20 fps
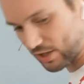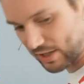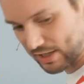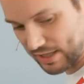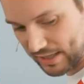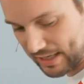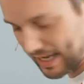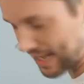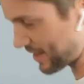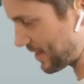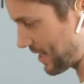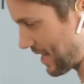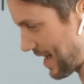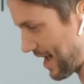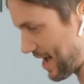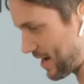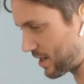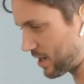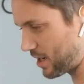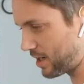to get the
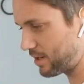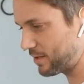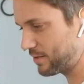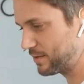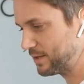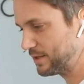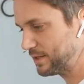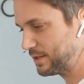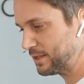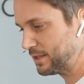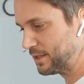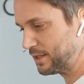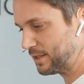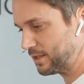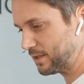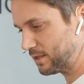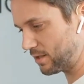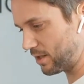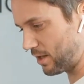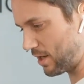haircut.
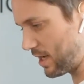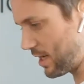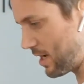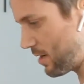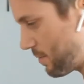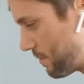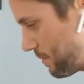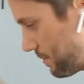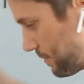So here,